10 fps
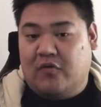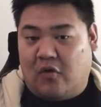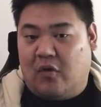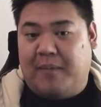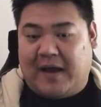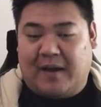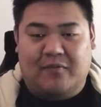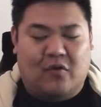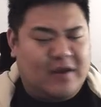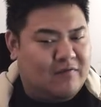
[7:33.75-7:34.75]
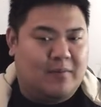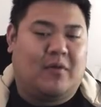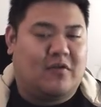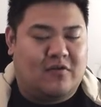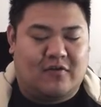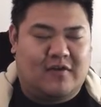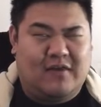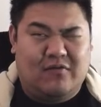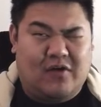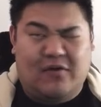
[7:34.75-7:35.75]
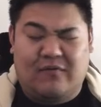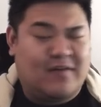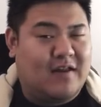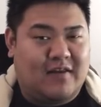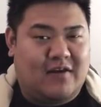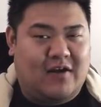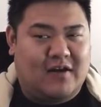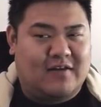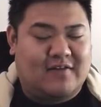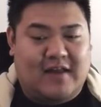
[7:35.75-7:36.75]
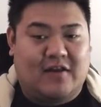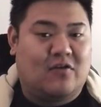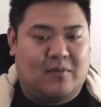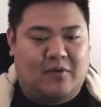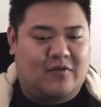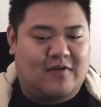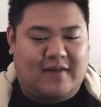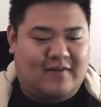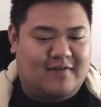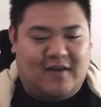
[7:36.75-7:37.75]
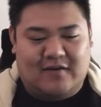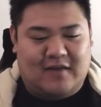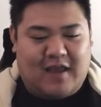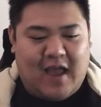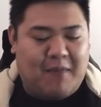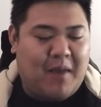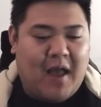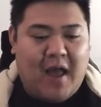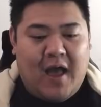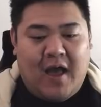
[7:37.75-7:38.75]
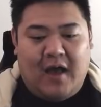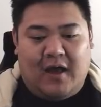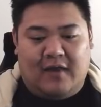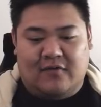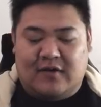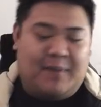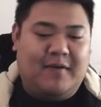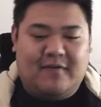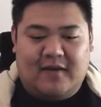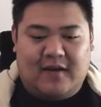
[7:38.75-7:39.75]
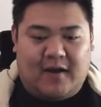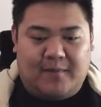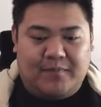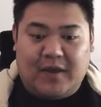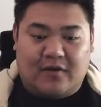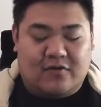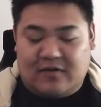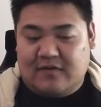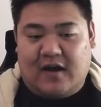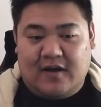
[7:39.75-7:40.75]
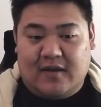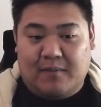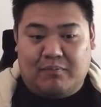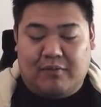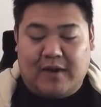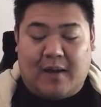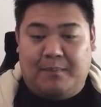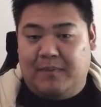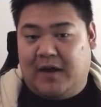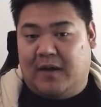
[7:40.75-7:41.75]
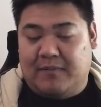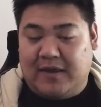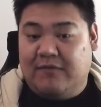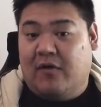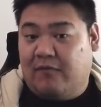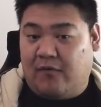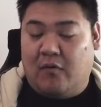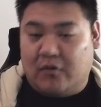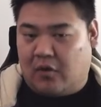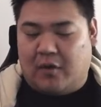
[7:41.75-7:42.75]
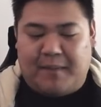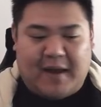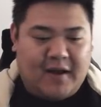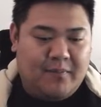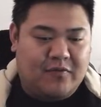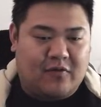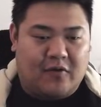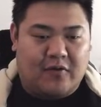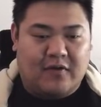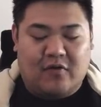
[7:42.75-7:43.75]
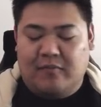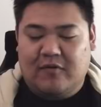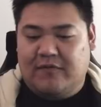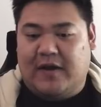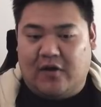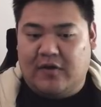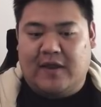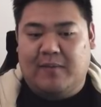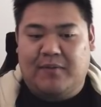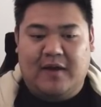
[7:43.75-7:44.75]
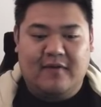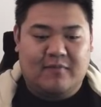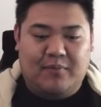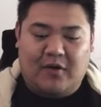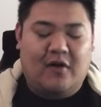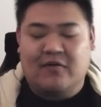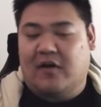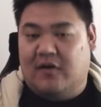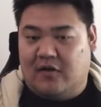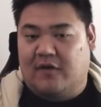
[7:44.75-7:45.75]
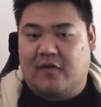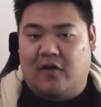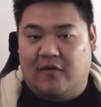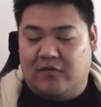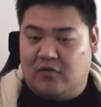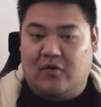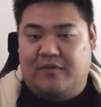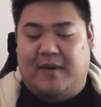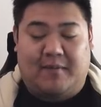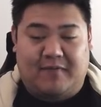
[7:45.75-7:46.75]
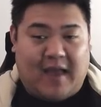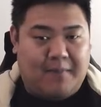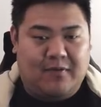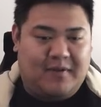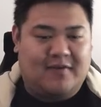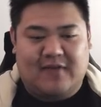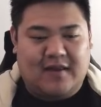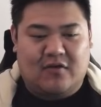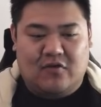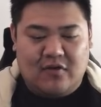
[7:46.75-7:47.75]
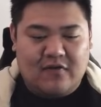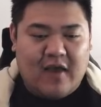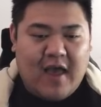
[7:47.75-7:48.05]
or backups or even monsters, even though I don't think that there are any standard unit monsters at this stage of the game. So that being said, yeah, this card can bring out either a forward or a backup. So in terms of like early game plays, because a lot of 2-cost backups happen to be standard units,